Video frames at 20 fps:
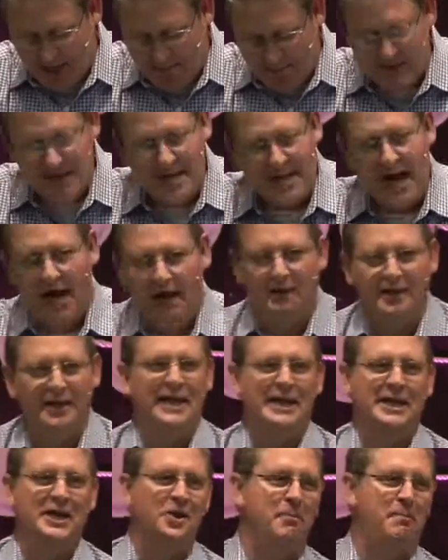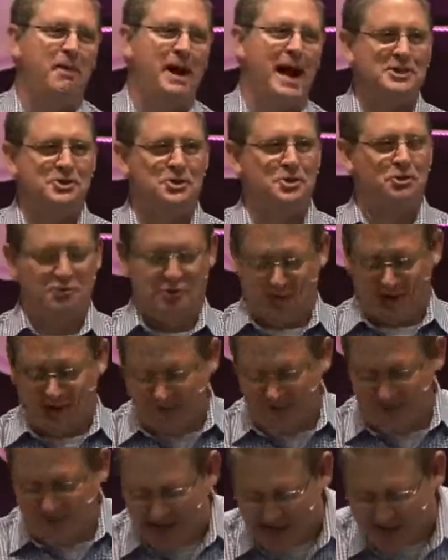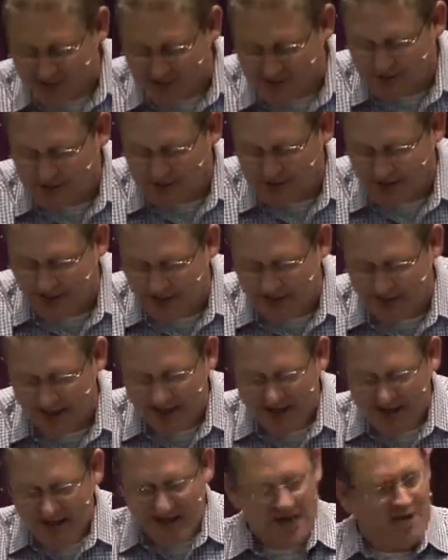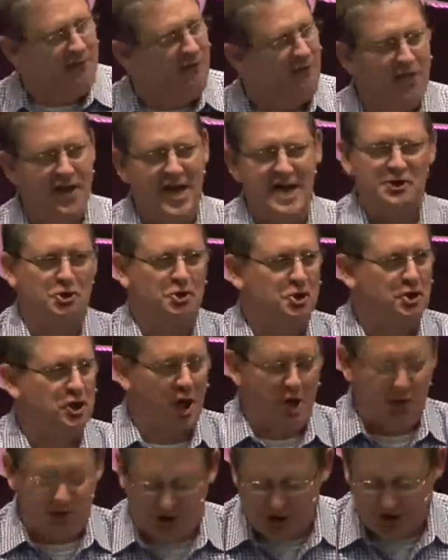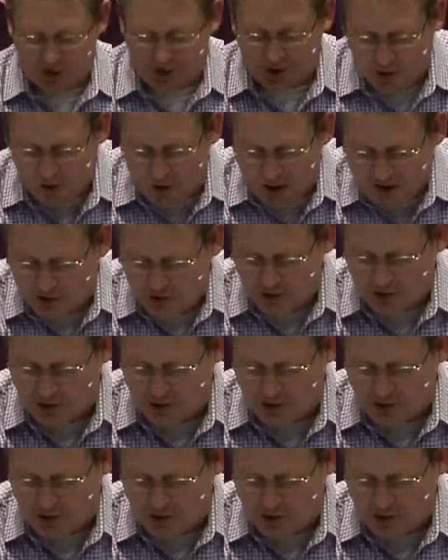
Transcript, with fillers: up yelling, and the pastor said this He said, If this church is going to